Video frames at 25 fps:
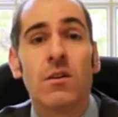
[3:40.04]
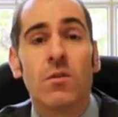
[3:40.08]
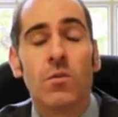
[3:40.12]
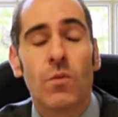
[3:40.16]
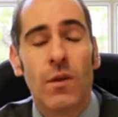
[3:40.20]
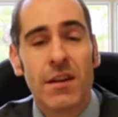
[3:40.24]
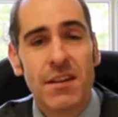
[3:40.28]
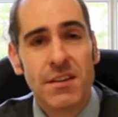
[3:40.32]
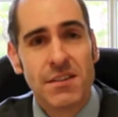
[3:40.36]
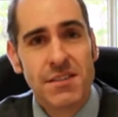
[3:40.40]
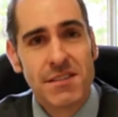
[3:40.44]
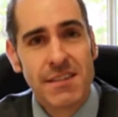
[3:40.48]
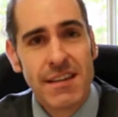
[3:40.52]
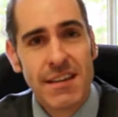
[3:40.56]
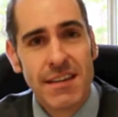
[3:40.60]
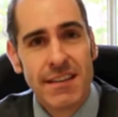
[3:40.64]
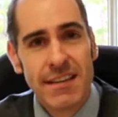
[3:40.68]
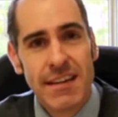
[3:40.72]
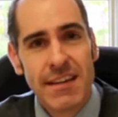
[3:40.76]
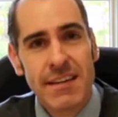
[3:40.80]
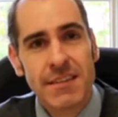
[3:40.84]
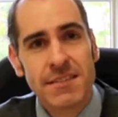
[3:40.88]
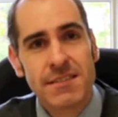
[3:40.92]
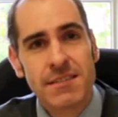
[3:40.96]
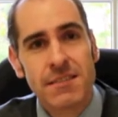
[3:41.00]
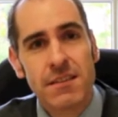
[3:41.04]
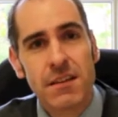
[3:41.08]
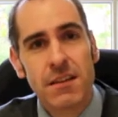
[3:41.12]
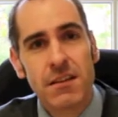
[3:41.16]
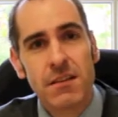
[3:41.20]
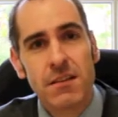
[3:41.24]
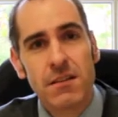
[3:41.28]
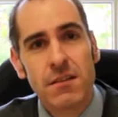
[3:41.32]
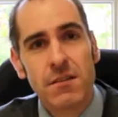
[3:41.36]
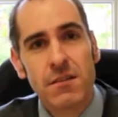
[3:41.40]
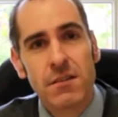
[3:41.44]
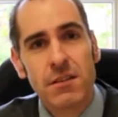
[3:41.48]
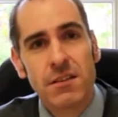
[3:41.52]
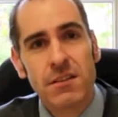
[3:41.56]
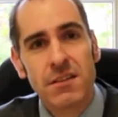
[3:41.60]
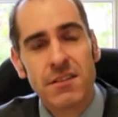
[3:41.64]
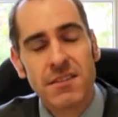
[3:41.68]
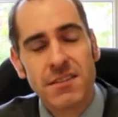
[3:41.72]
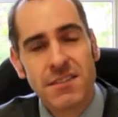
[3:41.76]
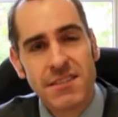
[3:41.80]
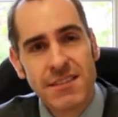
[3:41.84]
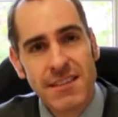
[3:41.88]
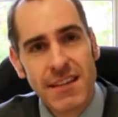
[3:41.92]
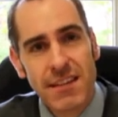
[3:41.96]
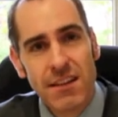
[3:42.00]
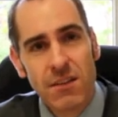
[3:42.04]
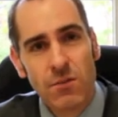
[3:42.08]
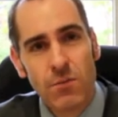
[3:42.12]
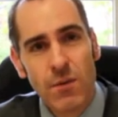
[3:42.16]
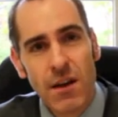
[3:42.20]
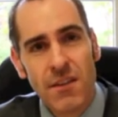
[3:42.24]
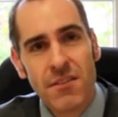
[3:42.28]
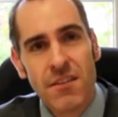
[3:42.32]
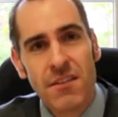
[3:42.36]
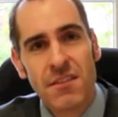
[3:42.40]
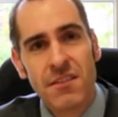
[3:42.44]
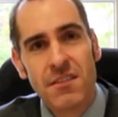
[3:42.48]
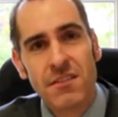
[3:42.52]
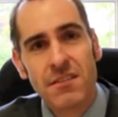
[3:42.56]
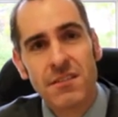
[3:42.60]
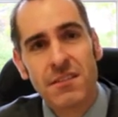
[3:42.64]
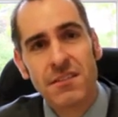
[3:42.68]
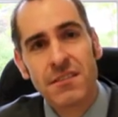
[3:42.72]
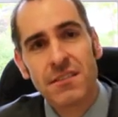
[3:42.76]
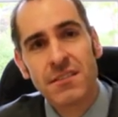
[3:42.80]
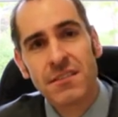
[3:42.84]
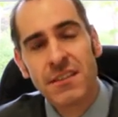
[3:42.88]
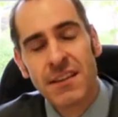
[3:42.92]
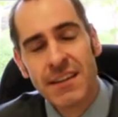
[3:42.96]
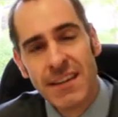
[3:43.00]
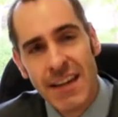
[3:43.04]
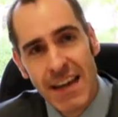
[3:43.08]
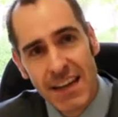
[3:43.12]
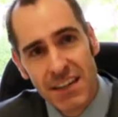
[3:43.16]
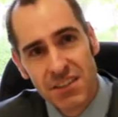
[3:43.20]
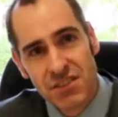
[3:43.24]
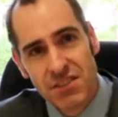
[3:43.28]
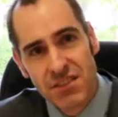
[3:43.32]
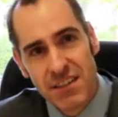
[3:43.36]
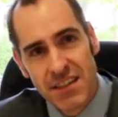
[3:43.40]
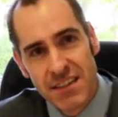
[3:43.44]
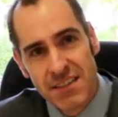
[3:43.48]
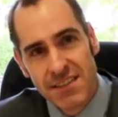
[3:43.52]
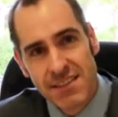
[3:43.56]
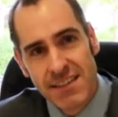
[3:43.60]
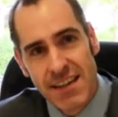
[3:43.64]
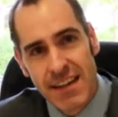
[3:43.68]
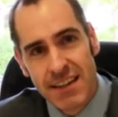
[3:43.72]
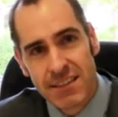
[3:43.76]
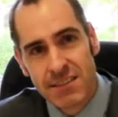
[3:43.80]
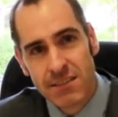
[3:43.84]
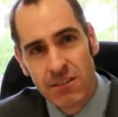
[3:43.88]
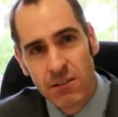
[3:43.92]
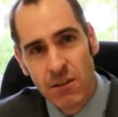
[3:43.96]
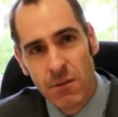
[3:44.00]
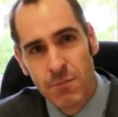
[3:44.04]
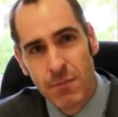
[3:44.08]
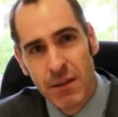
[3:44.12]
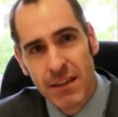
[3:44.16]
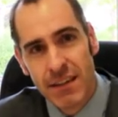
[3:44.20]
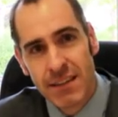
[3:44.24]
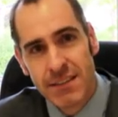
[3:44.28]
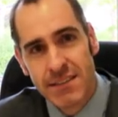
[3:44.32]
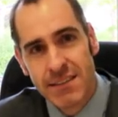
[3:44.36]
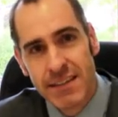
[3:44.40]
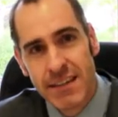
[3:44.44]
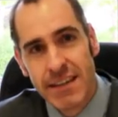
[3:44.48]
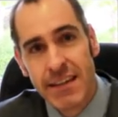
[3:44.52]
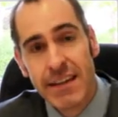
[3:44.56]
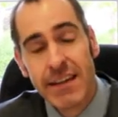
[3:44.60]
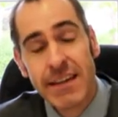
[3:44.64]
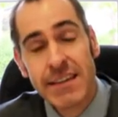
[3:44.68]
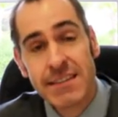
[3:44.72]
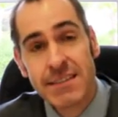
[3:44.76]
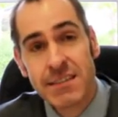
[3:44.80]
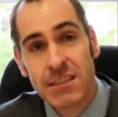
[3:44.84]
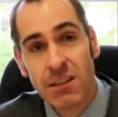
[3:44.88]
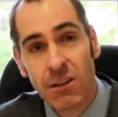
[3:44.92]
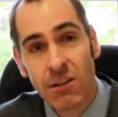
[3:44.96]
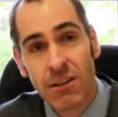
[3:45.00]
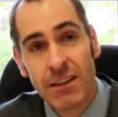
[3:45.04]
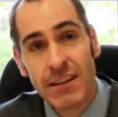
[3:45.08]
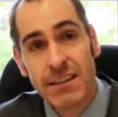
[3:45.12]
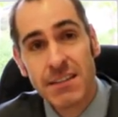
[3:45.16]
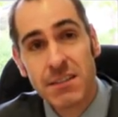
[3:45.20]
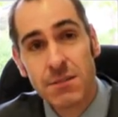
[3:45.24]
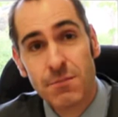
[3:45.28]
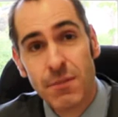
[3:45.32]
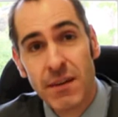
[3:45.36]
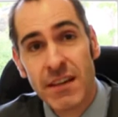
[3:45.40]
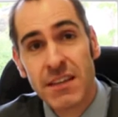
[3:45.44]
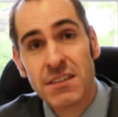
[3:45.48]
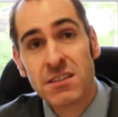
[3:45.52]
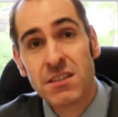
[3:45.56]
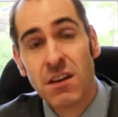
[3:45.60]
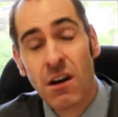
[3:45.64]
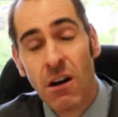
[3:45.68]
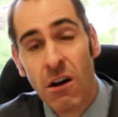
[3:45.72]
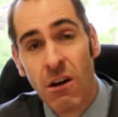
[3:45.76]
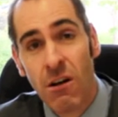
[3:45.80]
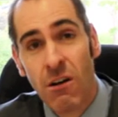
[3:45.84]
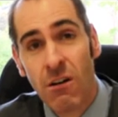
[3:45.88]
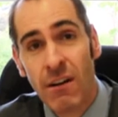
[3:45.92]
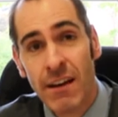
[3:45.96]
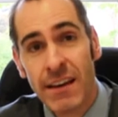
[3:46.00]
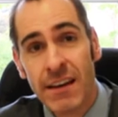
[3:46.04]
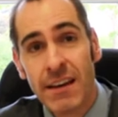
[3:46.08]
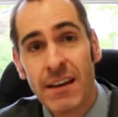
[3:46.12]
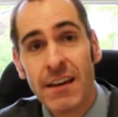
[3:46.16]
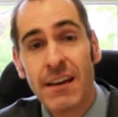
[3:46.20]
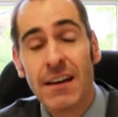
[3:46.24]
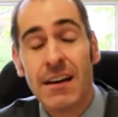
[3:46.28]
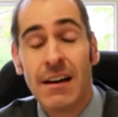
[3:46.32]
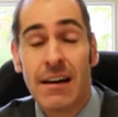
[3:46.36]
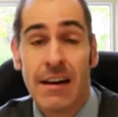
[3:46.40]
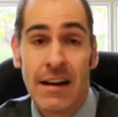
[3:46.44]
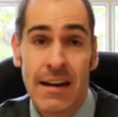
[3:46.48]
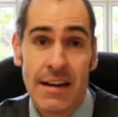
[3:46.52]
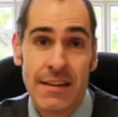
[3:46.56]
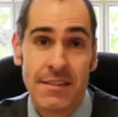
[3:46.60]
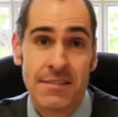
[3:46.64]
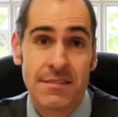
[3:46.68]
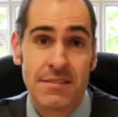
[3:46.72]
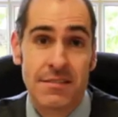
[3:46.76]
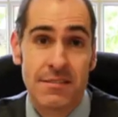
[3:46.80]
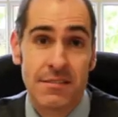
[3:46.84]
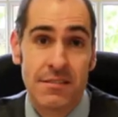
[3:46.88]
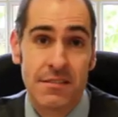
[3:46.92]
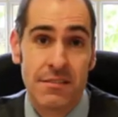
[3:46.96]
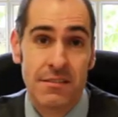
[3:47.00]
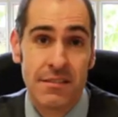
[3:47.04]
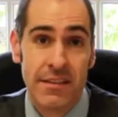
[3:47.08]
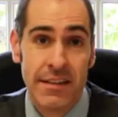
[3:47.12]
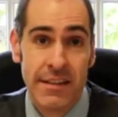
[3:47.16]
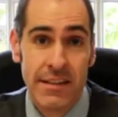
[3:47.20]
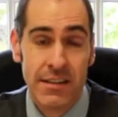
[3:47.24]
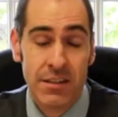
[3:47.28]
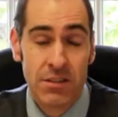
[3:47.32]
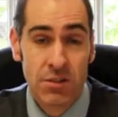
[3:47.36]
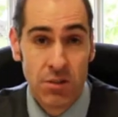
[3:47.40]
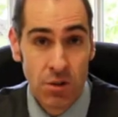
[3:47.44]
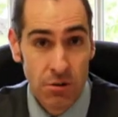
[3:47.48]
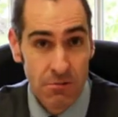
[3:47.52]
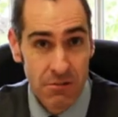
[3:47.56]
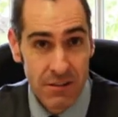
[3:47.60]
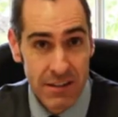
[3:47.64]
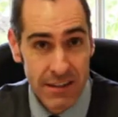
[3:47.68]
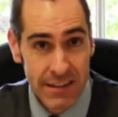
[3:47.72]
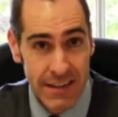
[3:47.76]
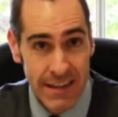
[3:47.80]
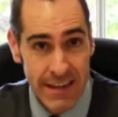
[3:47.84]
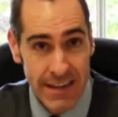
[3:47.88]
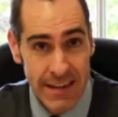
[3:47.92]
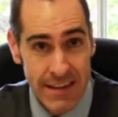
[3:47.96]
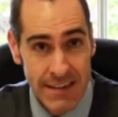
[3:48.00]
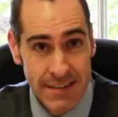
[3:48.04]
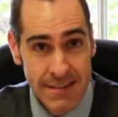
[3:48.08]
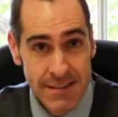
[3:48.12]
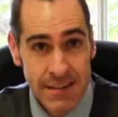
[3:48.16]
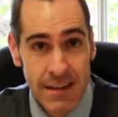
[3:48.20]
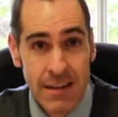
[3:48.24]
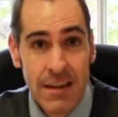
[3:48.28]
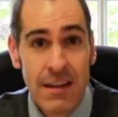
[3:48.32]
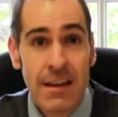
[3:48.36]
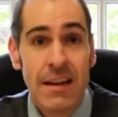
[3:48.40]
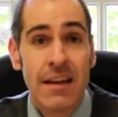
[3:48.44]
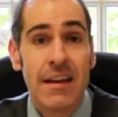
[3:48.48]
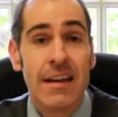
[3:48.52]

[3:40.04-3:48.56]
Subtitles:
When you see these, consider whether the next year's tax liability is likely to be as high as the current year's.